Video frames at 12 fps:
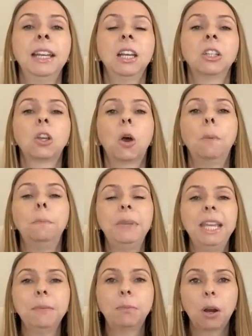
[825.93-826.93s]
So
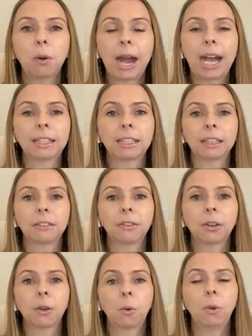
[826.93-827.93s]
be proactive
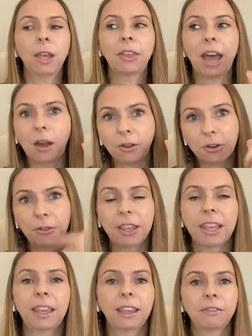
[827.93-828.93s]
with how you're
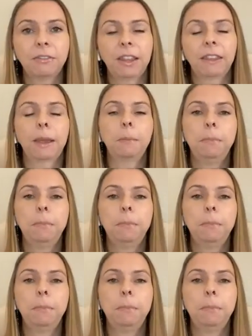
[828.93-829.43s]
thinking and feeling.